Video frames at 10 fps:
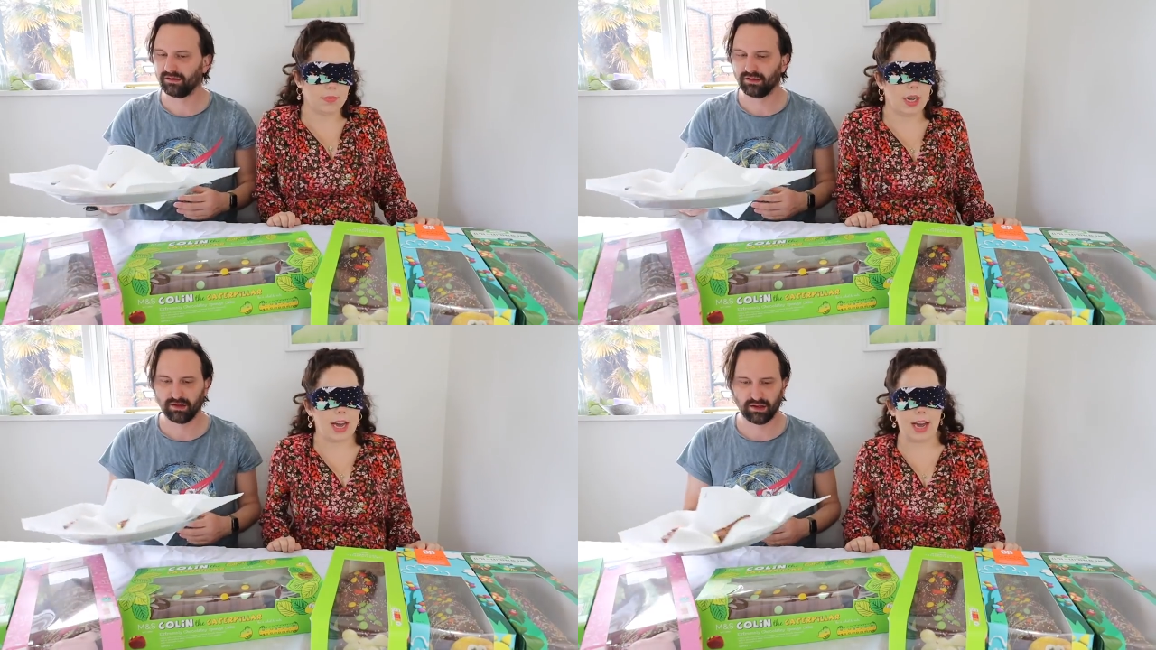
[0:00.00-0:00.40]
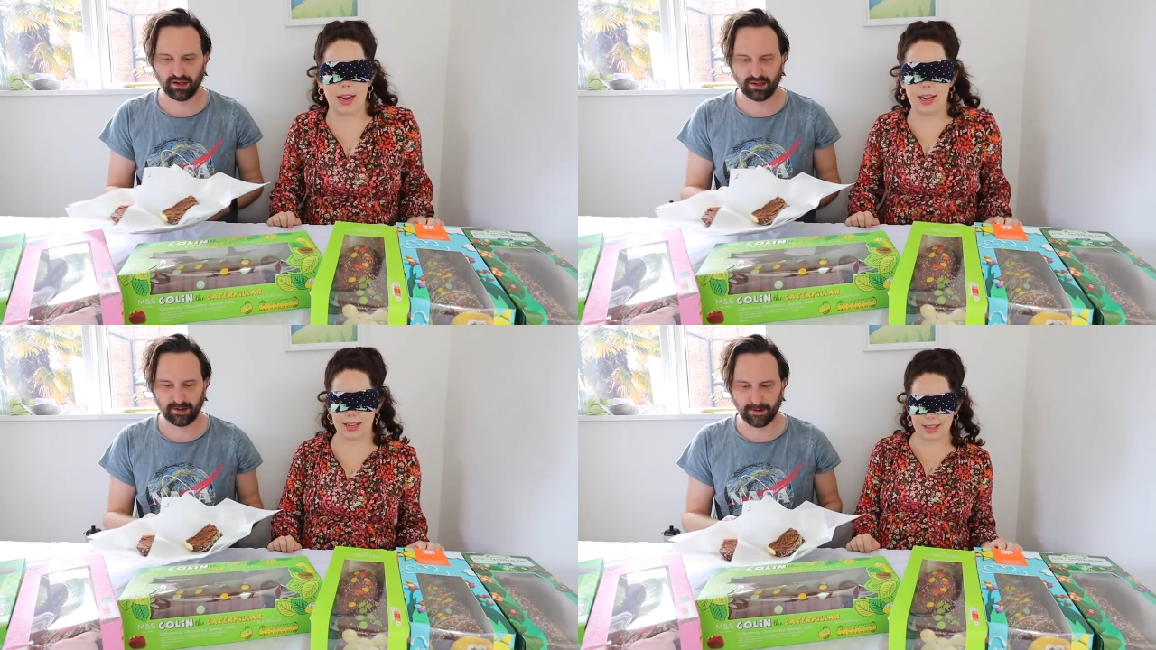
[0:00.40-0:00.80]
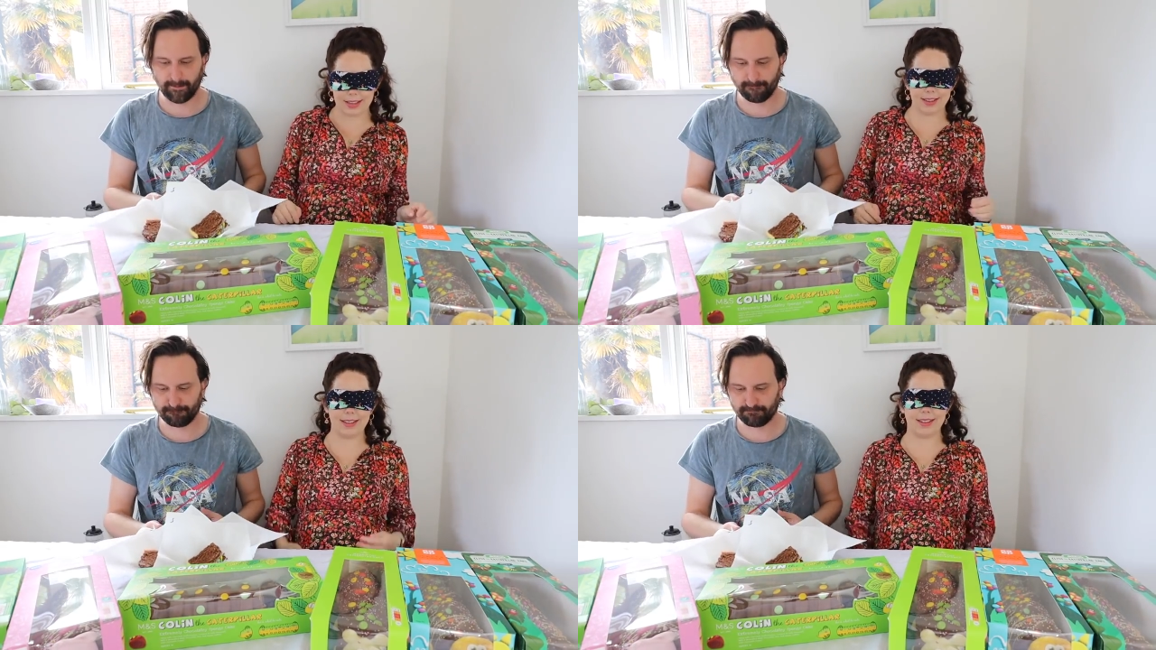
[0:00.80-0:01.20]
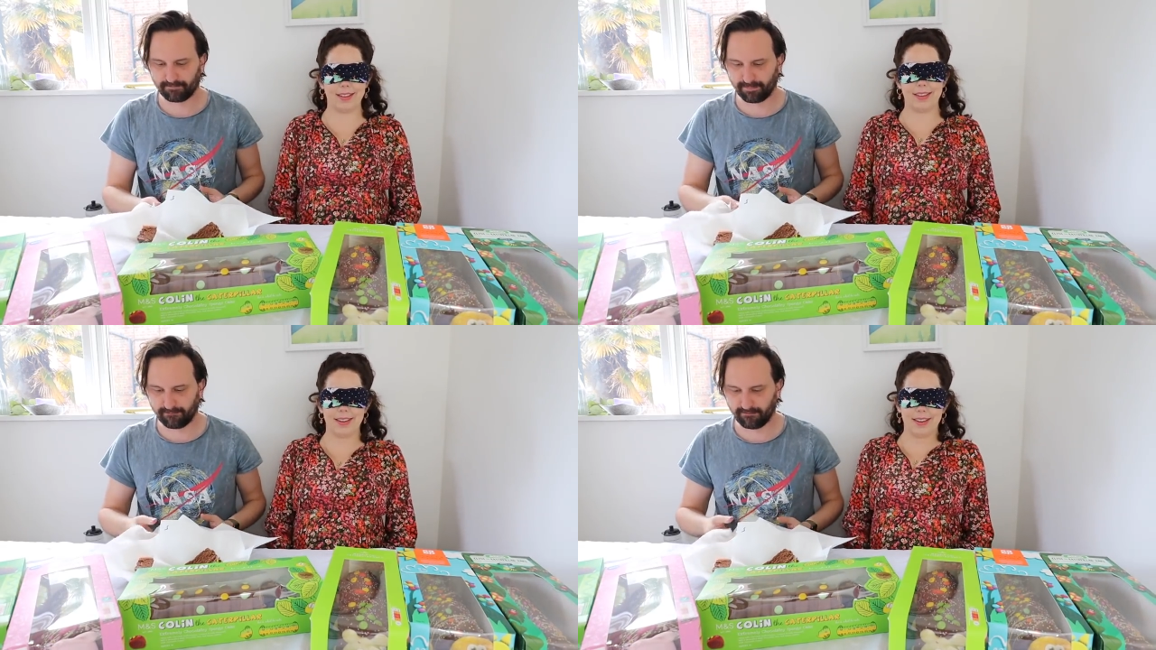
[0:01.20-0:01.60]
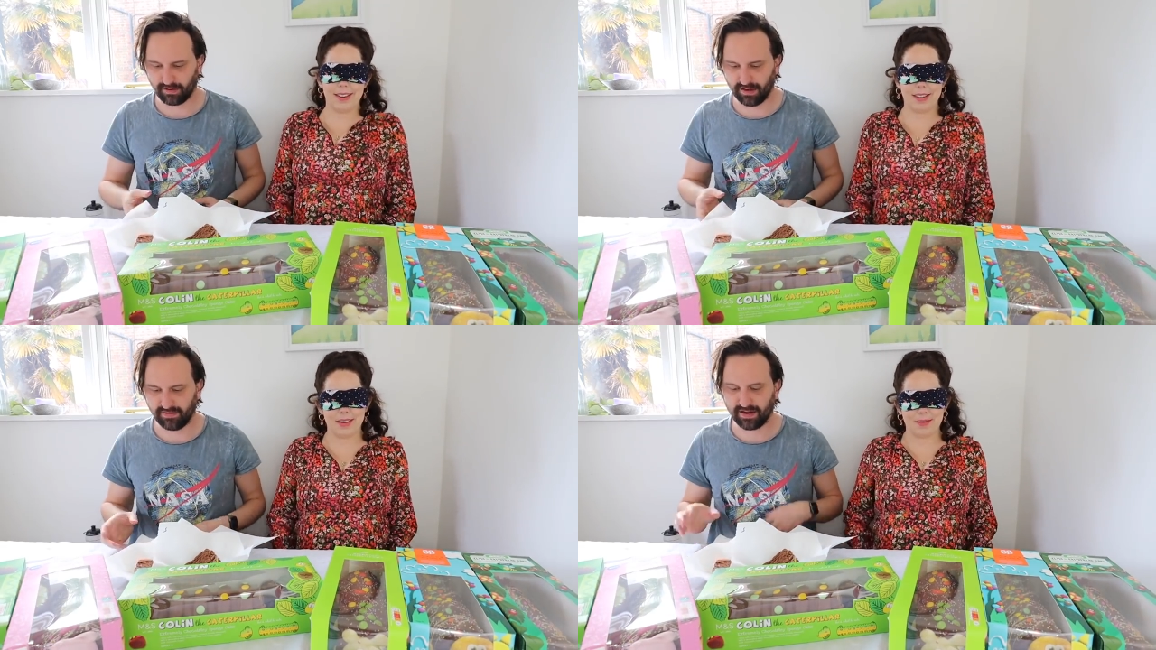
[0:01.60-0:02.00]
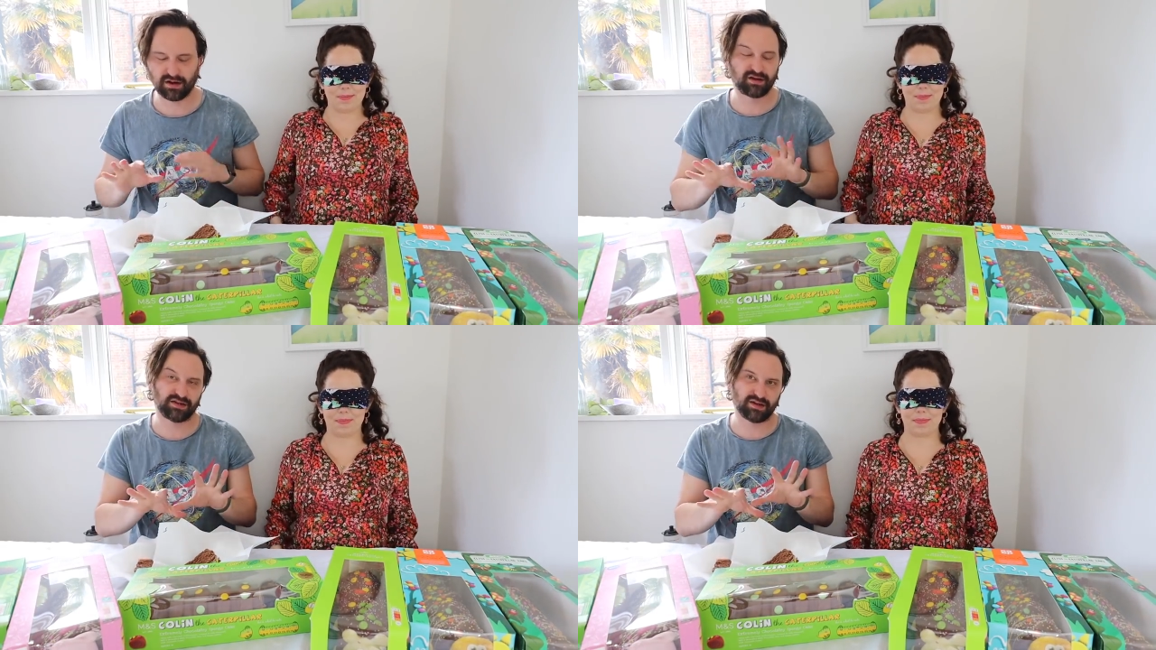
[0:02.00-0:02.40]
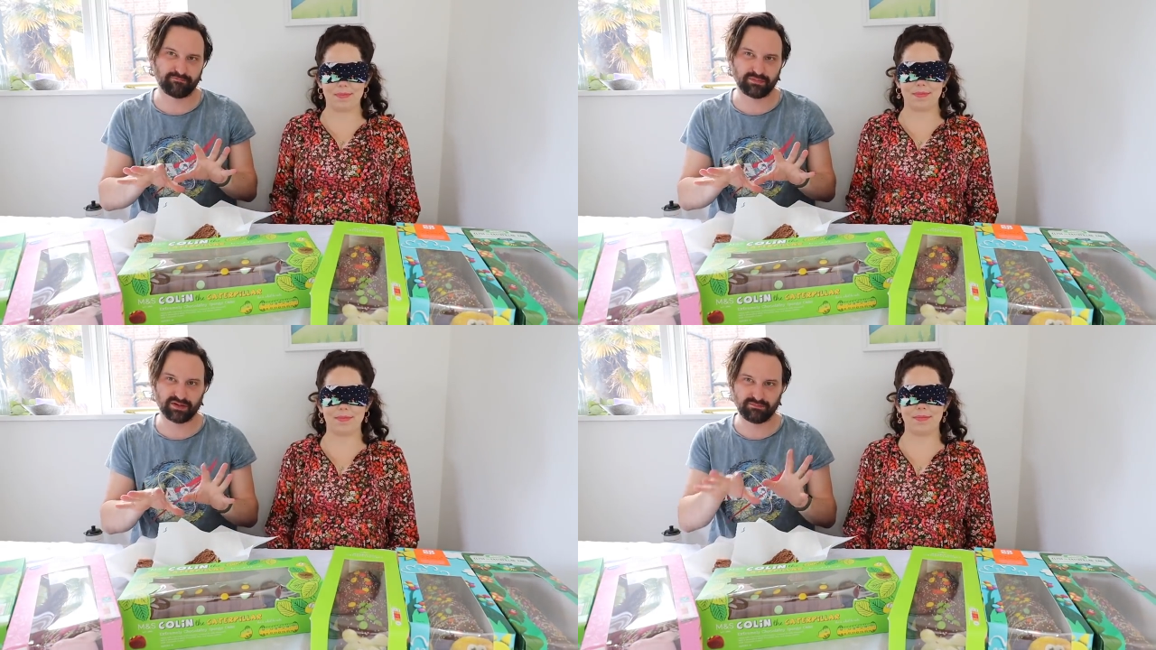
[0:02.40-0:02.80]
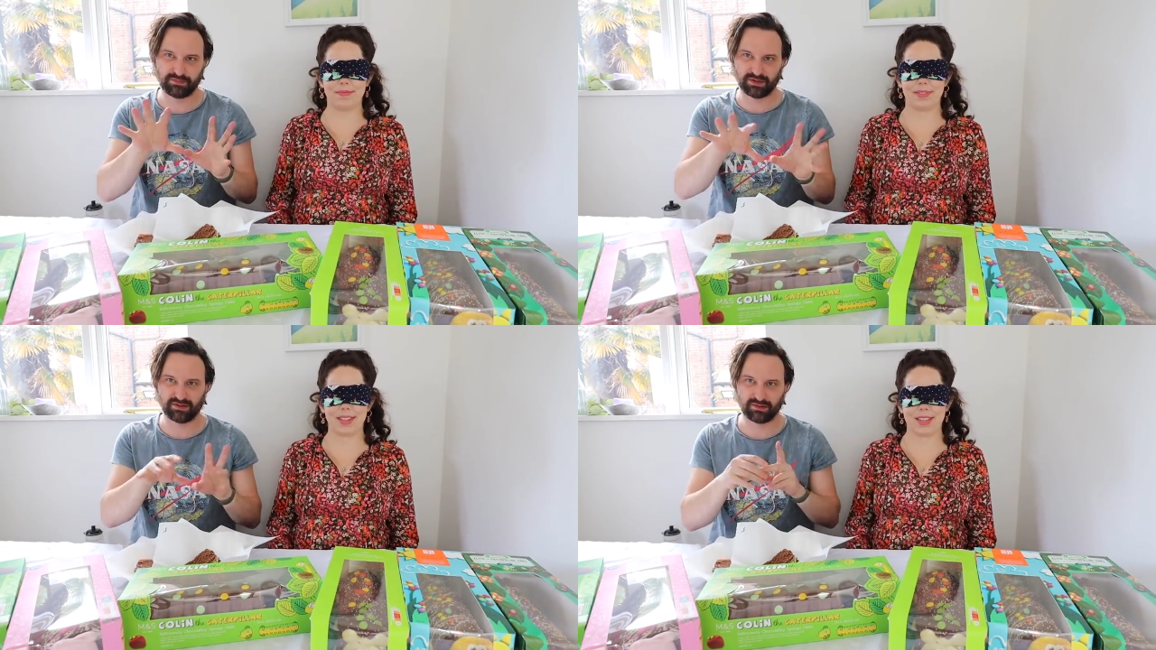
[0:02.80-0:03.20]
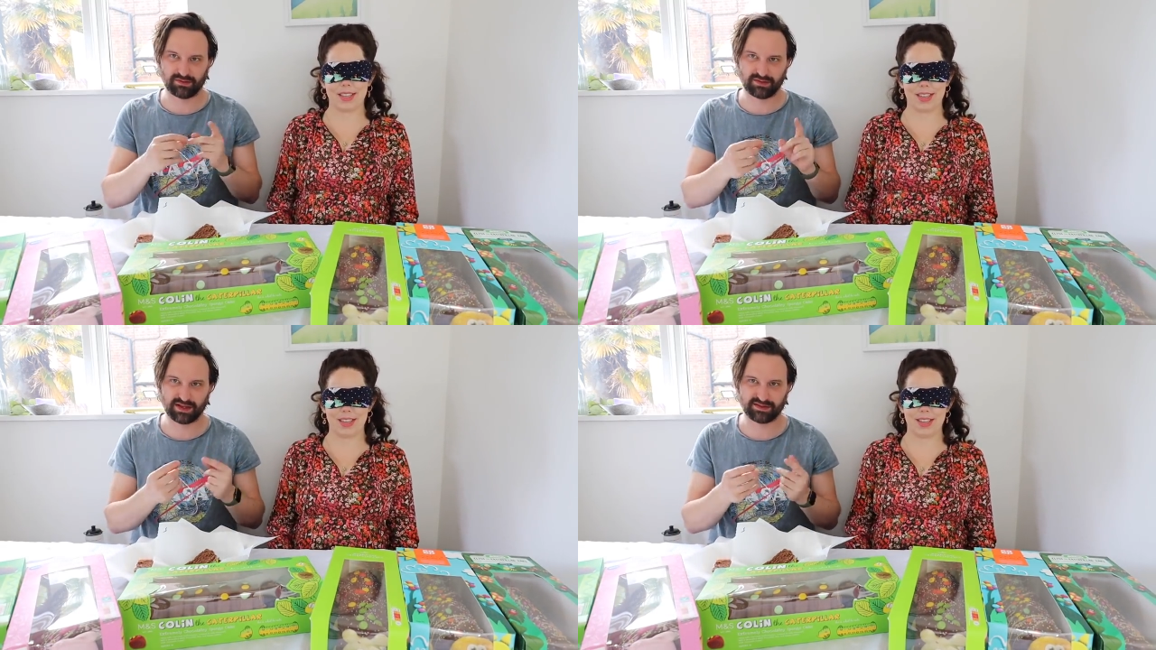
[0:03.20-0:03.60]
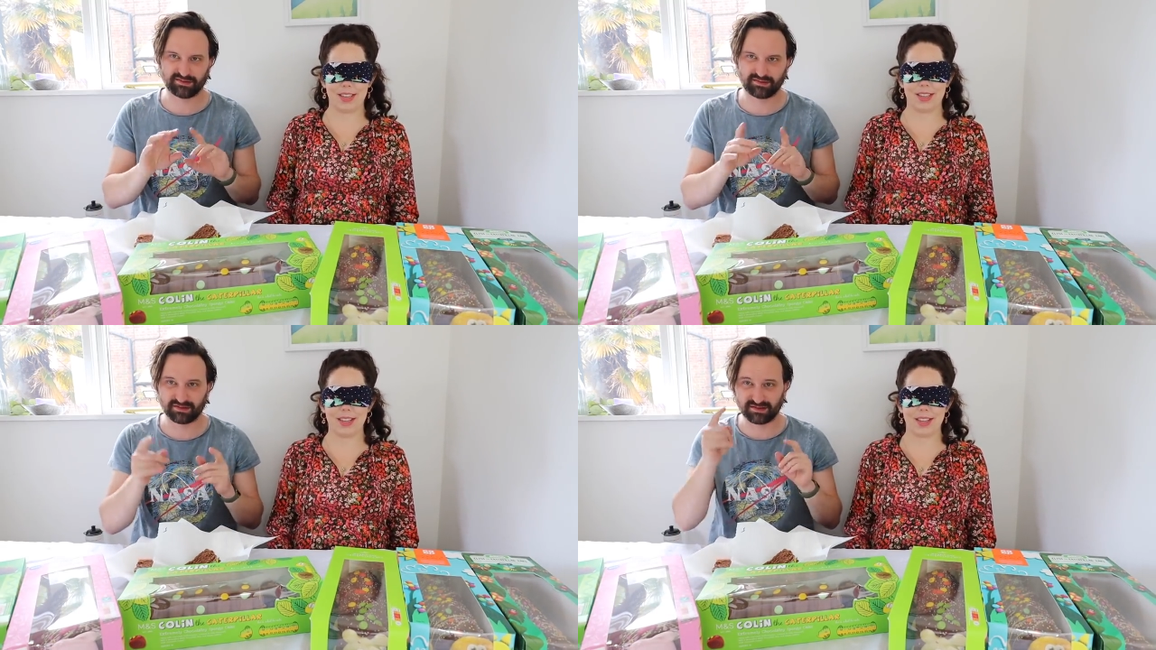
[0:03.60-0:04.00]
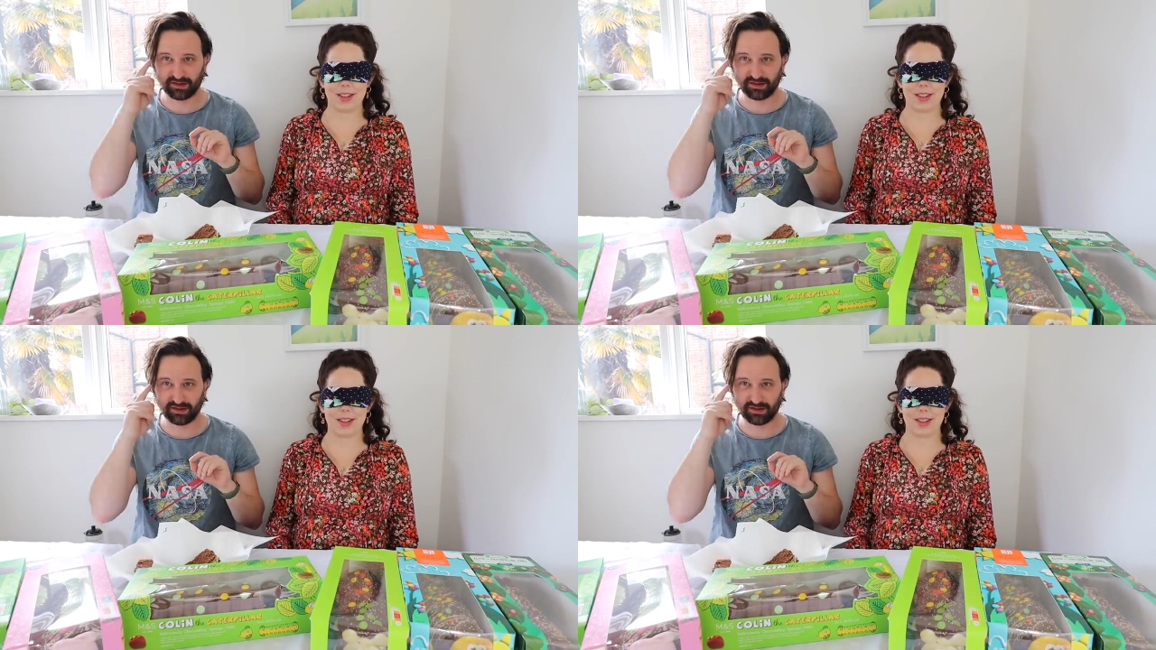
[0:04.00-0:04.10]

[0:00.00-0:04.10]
Speaker 1: Okay. Um, and they are numbered, but that's just